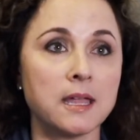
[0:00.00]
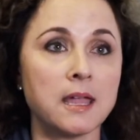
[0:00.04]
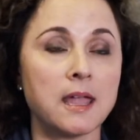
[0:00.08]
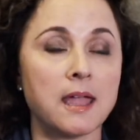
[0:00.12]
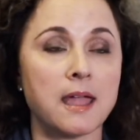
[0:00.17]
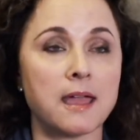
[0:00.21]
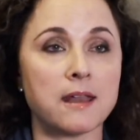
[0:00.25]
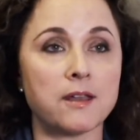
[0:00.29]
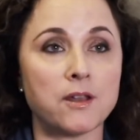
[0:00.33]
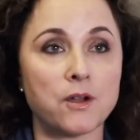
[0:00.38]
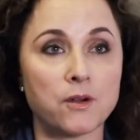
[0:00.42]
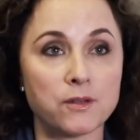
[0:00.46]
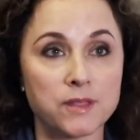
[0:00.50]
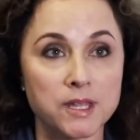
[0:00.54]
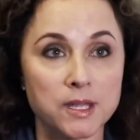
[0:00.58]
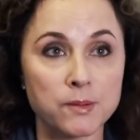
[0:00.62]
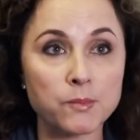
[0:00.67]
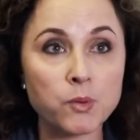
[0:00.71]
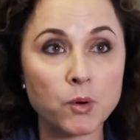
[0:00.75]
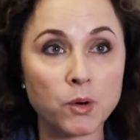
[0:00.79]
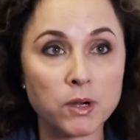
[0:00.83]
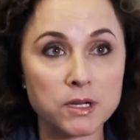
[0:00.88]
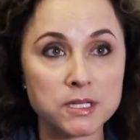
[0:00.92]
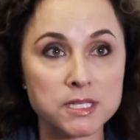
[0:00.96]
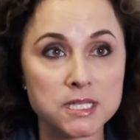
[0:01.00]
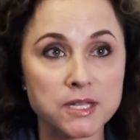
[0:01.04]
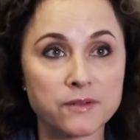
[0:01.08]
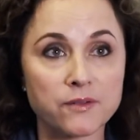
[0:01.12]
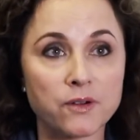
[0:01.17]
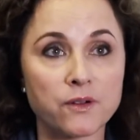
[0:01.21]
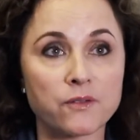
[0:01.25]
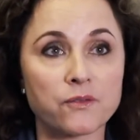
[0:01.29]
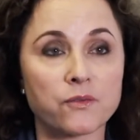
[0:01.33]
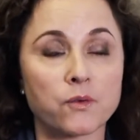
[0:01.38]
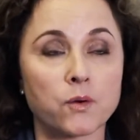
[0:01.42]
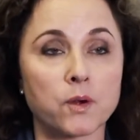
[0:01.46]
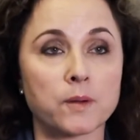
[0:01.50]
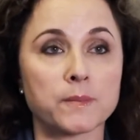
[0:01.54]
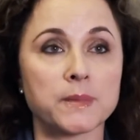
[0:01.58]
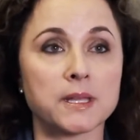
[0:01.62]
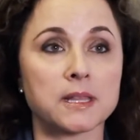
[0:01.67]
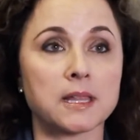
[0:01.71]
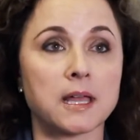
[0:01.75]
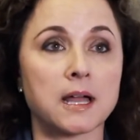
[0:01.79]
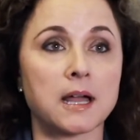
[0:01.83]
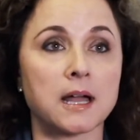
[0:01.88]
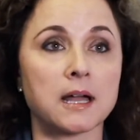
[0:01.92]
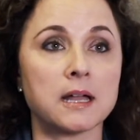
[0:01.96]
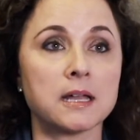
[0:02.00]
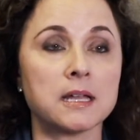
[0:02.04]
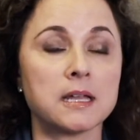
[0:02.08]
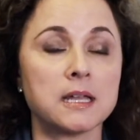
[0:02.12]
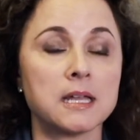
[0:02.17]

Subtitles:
and know the importance of her formula,